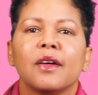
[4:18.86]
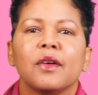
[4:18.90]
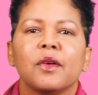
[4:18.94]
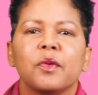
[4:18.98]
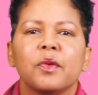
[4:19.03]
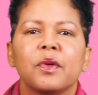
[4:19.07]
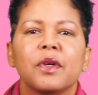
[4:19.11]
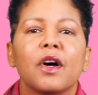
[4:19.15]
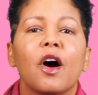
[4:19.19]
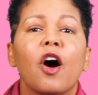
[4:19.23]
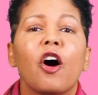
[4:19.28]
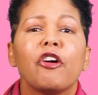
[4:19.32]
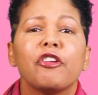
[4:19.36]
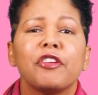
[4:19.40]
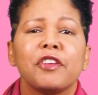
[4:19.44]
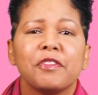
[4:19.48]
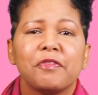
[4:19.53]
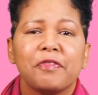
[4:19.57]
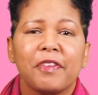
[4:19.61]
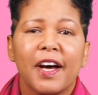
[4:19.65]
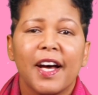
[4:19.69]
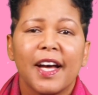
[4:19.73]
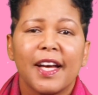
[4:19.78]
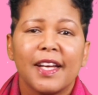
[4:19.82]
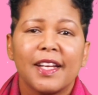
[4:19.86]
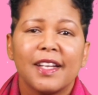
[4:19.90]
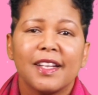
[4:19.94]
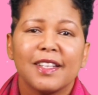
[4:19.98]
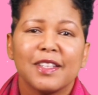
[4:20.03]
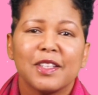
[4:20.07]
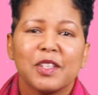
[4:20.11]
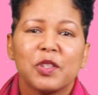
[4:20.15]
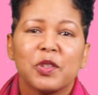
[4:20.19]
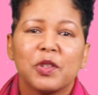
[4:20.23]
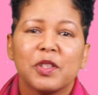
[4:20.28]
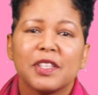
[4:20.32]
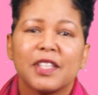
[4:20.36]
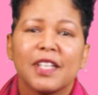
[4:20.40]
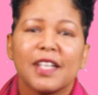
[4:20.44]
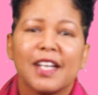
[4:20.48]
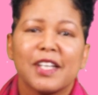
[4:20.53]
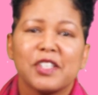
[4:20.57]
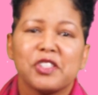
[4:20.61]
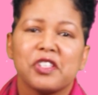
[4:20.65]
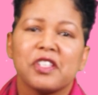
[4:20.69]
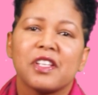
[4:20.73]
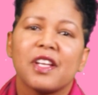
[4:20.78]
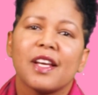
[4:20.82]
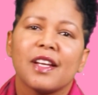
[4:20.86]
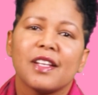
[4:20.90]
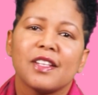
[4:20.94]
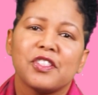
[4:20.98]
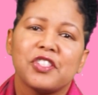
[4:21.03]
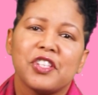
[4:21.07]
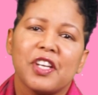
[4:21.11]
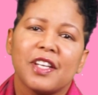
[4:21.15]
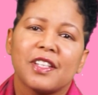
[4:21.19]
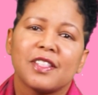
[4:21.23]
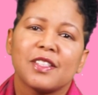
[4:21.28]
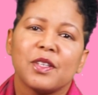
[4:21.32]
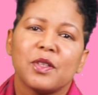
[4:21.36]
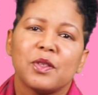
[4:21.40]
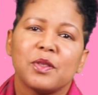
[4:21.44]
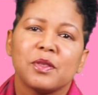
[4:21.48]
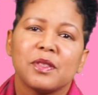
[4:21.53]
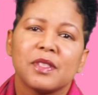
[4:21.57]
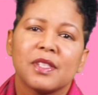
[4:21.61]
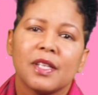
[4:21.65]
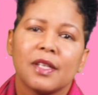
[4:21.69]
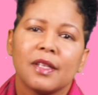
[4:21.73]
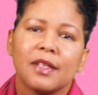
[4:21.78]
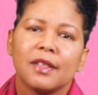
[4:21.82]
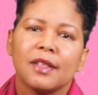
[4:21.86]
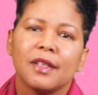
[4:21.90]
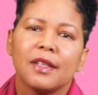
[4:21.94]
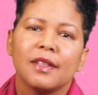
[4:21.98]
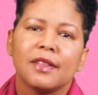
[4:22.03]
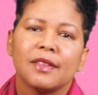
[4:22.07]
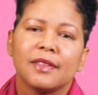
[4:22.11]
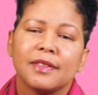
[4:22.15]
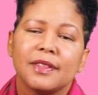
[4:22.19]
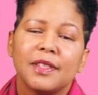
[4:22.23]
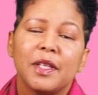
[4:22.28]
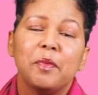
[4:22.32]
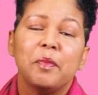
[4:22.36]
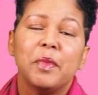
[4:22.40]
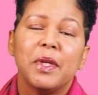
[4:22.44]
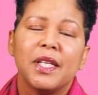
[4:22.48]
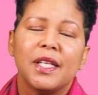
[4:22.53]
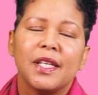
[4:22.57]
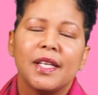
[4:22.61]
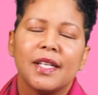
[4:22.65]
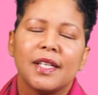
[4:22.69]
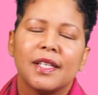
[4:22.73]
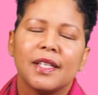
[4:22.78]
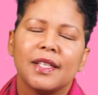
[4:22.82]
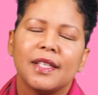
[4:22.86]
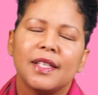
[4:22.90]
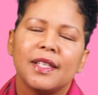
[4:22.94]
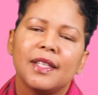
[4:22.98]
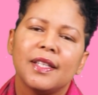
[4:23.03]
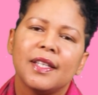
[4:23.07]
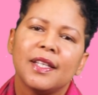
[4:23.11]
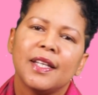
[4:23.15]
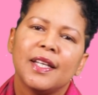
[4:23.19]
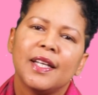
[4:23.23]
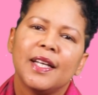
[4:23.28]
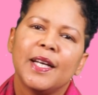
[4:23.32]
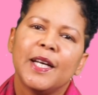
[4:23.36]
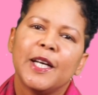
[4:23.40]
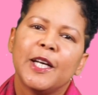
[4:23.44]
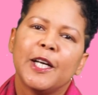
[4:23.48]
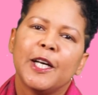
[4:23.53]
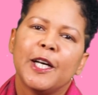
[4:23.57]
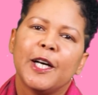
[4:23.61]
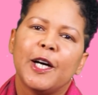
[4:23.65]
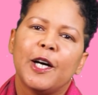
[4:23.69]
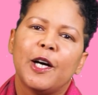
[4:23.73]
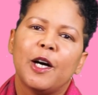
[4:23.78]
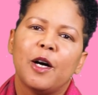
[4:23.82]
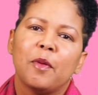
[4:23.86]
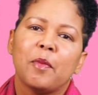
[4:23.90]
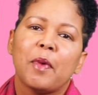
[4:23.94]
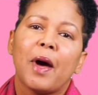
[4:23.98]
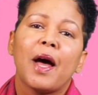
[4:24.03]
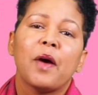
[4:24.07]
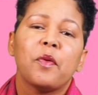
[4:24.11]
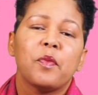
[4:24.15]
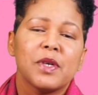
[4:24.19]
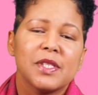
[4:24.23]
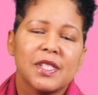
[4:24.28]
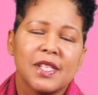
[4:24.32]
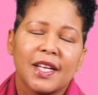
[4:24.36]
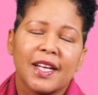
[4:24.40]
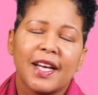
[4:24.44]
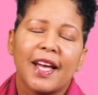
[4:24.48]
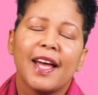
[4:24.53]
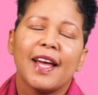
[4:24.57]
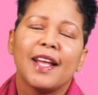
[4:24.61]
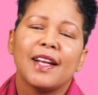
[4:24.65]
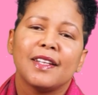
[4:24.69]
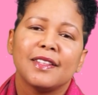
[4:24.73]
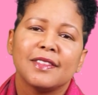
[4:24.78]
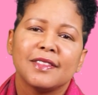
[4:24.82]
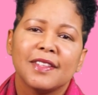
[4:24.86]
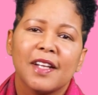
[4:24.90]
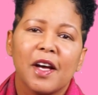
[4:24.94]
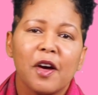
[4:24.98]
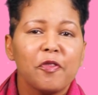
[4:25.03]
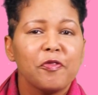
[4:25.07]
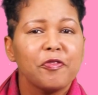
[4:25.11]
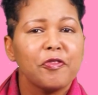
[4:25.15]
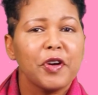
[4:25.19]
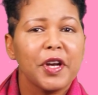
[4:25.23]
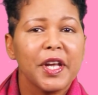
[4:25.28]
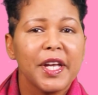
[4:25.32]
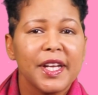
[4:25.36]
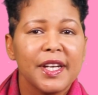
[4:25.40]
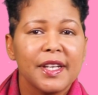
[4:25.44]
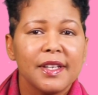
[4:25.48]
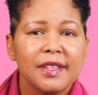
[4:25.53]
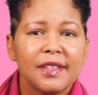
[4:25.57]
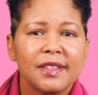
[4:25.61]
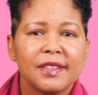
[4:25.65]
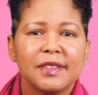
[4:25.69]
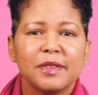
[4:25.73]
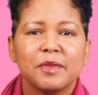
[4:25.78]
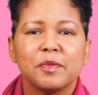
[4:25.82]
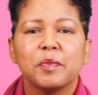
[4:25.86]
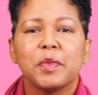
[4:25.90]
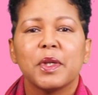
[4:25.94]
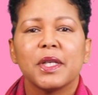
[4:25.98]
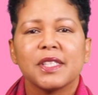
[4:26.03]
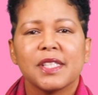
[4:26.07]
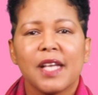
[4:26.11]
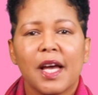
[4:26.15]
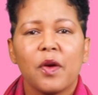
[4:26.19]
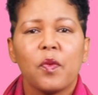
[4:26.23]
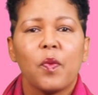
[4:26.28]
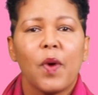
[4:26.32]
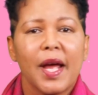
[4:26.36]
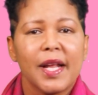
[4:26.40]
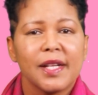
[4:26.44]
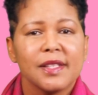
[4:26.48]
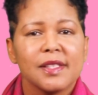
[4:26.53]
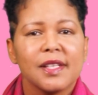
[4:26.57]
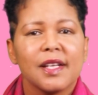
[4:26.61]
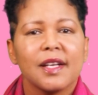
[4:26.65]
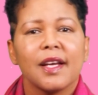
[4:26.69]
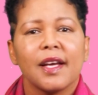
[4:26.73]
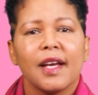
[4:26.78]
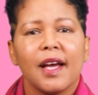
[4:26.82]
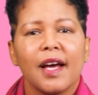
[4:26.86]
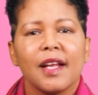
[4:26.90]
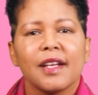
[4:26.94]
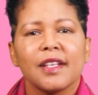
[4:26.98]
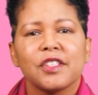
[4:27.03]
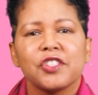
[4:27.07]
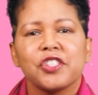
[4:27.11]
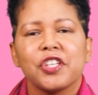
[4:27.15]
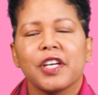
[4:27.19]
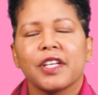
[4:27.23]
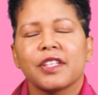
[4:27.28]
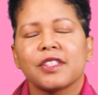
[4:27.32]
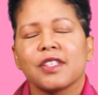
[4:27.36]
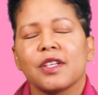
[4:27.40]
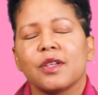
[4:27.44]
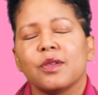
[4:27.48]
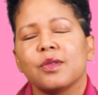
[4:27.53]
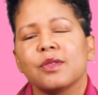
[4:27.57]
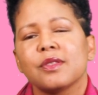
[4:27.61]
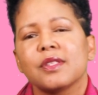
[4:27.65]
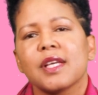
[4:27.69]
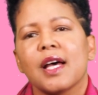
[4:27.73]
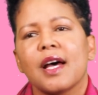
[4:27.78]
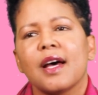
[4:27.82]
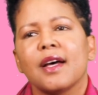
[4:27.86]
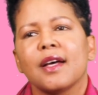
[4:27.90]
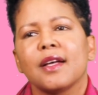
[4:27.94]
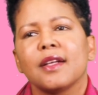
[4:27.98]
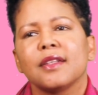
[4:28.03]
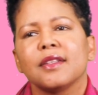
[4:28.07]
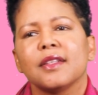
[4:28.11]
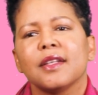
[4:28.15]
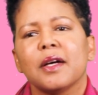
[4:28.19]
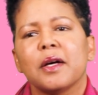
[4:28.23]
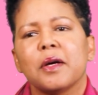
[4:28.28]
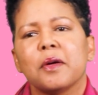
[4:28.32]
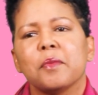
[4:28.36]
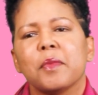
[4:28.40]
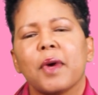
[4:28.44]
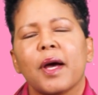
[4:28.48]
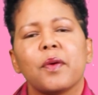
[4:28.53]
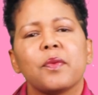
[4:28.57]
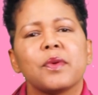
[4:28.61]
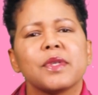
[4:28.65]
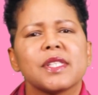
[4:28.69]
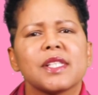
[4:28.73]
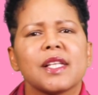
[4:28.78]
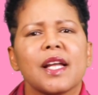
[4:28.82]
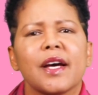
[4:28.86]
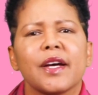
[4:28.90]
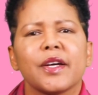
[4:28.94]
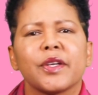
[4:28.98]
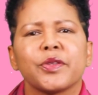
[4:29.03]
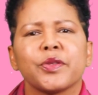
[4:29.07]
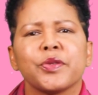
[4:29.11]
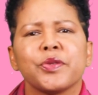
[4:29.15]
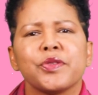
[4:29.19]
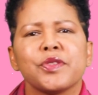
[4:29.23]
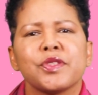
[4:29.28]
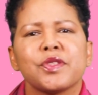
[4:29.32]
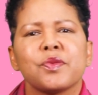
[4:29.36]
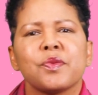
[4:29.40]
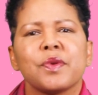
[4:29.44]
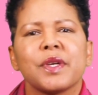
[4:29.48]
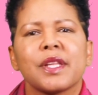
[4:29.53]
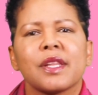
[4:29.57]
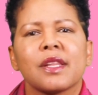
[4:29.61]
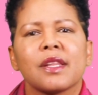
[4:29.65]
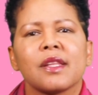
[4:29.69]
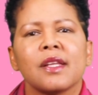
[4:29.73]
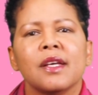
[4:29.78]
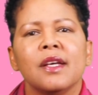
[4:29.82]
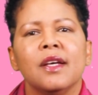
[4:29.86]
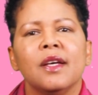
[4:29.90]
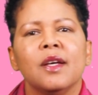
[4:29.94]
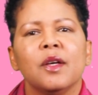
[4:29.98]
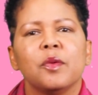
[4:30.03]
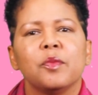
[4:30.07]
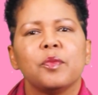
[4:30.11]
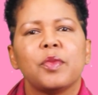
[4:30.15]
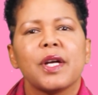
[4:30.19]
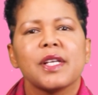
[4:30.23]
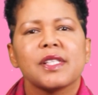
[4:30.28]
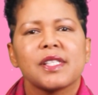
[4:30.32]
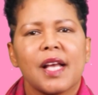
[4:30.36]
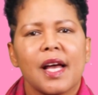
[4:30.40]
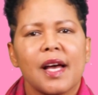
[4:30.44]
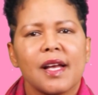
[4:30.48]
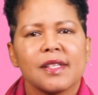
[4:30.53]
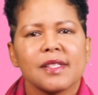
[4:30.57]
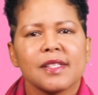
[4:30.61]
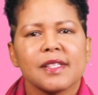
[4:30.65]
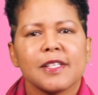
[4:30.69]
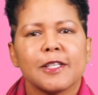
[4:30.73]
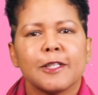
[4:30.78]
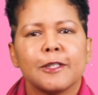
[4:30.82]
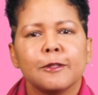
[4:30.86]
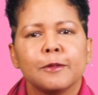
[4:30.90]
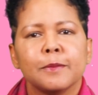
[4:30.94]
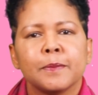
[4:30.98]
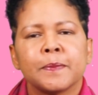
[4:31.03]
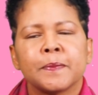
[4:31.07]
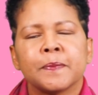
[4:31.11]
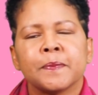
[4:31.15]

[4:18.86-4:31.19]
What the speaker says: were horrified and thought that I should get it checked out immediately. I was again afraid, but I went and I had it checked out, and I was diagnosed with breast cancer.